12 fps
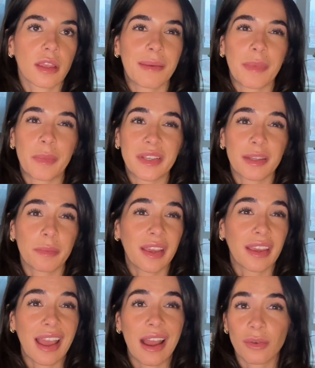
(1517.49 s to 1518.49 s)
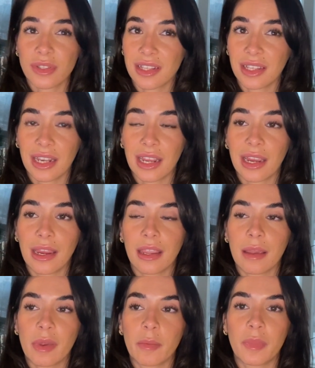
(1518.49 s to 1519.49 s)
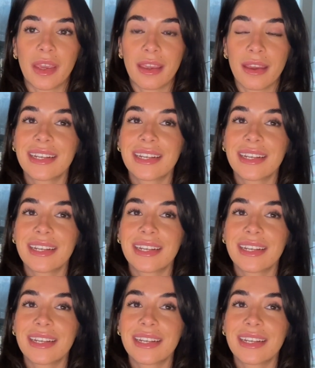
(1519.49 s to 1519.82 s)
It might be some like house cleaning, it might be